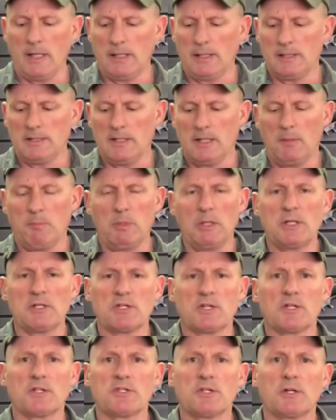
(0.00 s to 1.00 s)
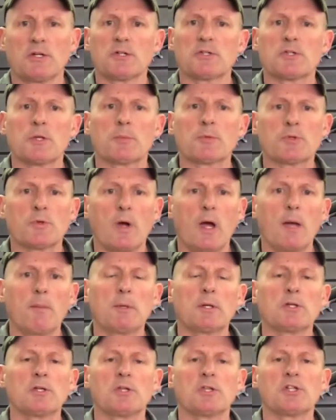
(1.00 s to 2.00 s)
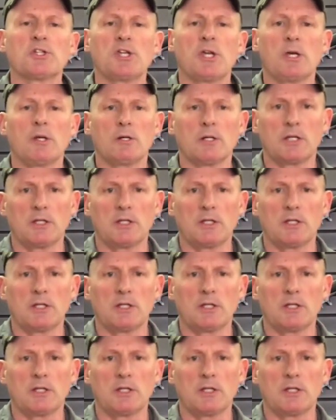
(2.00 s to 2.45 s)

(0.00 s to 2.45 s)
And please consider subscribing to the channel.